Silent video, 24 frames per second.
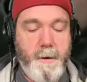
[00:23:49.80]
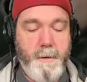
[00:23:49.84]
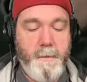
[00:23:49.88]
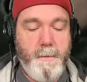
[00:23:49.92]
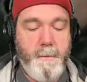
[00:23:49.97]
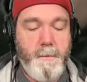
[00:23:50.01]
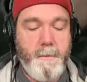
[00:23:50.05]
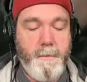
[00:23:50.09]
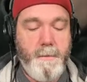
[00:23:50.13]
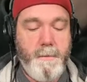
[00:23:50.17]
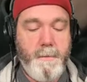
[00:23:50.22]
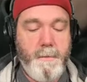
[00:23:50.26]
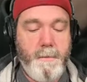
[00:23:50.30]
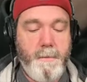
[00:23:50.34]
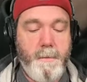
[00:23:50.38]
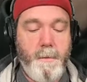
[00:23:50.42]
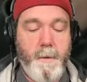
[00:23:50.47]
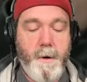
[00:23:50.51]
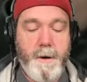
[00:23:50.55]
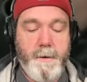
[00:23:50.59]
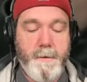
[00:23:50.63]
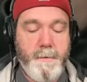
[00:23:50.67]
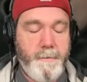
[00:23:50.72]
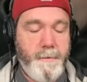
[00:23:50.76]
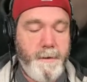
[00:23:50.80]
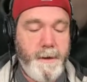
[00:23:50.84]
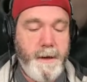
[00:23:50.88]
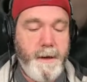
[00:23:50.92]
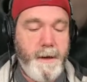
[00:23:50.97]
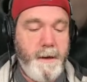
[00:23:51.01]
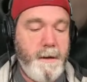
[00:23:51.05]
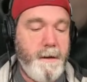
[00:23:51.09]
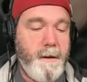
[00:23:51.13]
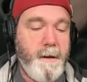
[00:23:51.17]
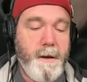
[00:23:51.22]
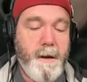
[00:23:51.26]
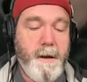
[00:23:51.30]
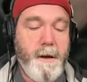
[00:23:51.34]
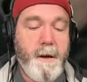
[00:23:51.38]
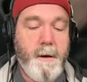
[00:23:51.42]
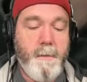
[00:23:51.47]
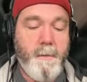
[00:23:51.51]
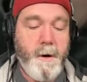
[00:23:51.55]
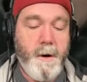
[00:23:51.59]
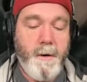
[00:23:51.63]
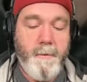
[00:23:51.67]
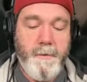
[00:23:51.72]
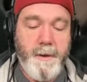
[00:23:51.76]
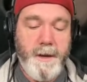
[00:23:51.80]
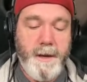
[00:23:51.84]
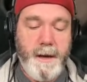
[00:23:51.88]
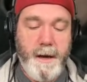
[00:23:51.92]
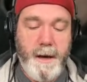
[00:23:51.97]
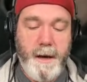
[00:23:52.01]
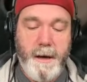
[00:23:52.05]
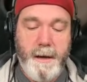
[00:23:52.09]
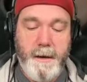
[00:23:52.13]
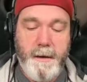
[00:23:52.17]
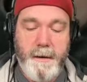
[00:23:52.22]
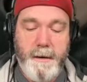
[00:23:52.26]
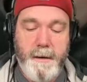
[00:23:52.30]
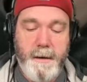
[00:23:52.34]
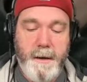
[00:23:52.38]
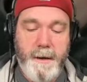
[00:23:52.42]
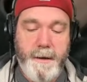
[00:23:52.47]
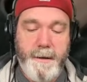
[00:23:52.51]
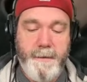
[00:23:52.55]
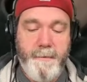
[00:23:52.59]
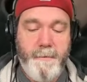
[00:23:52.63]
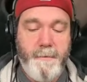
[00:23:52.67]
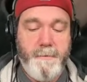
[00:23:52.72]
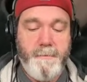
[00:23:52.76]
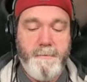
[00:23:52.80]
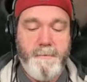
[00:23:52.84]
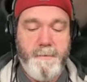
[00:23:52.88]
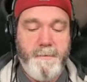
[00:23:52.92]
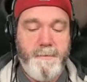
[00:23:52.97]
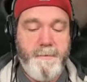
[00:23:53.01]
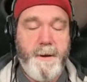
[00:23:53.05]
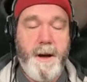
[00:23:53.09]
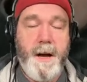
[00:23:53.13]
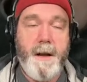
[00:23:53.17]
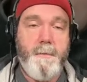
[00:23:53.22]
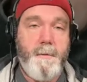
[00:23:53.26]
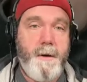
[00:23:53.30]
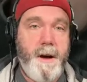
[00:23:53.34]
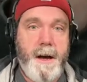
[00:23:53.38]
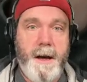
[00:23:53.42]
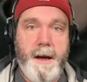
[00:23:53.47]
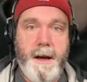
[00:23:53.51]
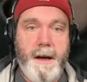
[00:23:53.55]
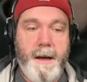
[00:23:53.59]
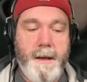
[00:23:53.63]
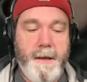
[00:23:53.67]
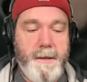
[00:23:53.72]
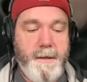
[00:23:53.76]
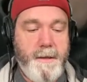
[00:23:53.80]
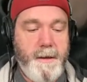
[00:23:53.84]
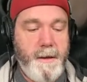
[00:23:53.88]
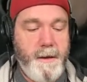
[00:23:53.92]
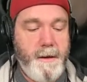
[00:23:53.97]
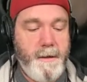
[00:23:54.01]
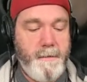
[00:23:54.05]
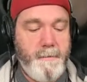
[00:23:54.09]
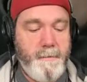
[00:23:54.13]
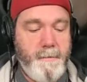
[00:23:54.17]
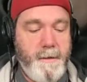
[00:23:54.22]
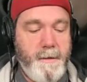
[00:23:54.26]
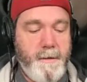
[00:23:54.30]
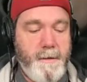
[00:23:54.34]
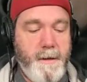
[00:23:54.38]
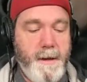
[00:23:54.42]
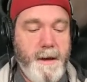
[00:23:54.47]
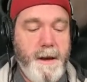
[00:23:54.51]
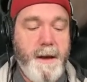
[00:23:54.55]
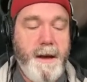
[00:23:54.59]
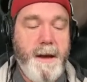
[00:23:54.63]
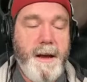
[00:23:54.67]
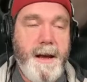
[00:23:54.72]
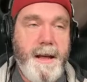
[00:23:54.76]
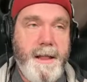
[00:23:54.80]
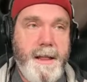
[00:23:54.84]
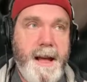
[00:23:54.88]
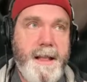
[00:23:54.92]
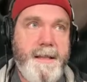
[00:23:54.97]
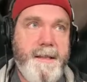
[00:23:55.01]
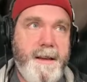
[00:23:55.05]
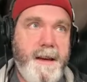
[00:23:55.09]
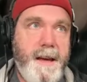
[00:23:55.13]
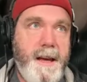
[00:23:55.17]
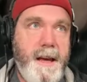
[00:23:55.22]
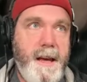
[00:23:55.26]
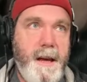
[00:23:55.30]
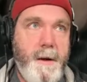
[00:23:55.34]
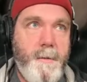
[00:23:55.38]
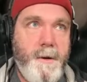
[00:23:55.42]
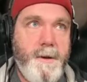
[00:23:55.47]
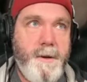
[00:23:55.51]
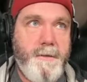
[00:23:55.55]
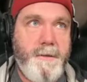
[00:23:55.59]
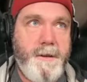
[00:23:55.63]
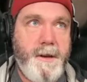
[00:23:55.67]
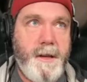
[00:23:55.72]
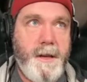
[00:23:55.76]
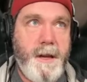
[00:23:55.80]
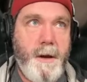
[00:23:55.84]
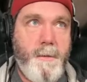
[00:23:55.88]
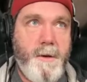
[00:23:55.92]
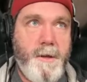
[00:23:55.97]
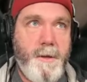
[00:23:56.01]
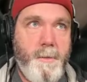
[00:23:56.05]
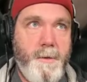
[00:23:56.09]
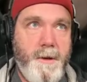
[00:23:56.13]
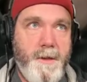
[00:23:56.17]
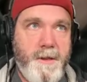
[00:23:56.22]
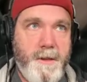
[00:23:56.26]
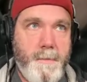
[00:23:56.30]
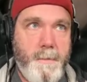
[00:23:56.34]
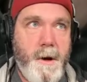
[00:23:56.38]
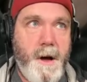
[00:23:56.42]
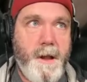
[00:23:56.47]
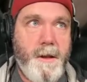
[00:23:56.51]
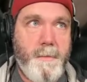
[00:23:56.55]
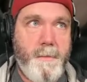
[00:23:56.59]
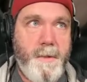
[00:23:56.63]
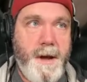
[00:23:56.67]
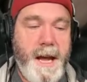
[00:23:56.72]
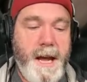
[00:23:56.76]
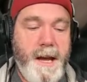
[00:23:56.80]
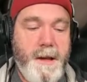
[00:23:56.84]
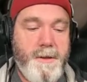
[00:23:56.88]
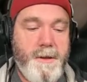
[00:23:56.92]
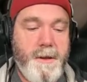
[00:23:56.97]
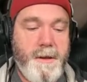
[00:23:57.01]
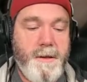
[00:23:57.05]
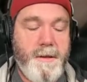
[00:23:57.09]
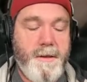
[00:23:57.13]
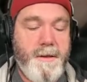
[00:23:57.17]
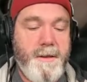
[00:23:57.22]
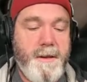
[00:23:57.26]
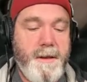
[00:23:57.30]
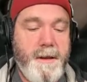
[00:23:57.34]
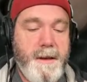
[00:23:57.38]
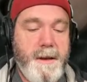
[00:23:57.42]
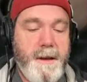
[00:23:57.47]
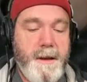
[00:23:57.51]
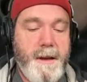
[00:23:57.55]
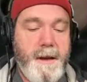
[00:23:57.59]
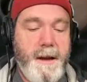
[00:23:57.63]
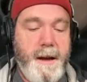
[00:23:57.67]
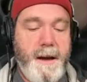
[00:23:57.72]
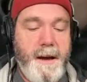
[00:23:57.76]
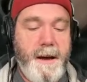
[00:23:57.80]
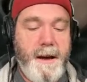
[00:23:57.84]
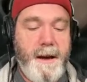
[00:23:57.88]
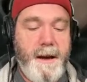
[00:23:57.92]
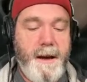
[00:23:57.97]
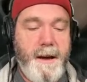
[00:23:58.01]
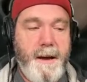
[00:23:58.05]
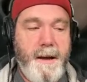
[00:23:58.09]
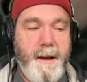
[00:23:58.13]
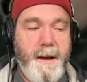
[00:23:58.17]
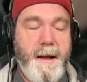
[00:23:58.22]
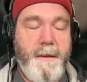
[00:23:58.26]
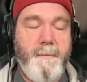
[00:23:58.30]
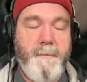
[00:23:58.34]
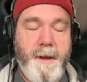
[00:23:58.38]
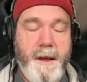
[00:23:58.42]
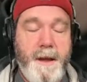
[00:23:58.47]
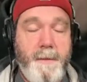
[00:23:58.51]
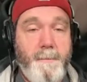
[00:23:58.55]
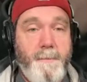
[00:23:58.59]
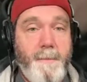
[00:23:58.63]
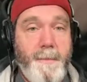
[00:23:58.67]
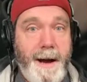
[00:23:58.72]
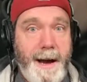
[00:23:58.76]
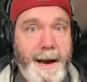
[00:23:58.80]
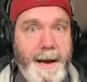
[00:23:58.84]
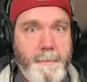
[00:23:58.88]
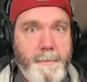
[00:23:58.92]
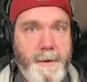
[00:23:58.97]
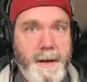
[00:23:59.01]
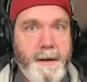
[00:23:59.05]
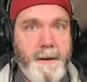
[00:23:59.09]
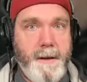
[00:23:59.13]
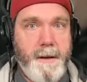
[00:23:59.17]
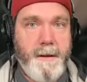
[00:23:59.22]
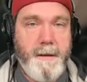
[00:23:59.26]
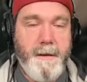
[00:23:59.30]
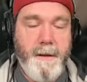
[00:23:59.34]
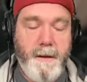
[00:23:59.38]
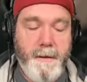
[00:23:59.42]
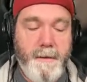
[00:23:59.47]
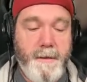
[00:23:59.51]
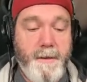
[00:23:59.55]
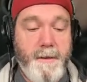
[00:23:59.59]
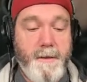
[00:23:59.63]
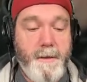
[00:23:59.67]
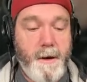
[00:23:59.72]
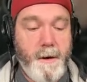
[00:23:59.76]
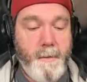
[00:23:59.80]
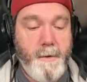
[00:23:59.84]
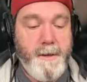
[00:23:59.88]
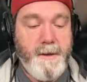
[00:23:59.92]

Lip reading: wonderfully done. Font wise, this, and that's key when you're dealing with smaller pages. And in my opinion, this is always going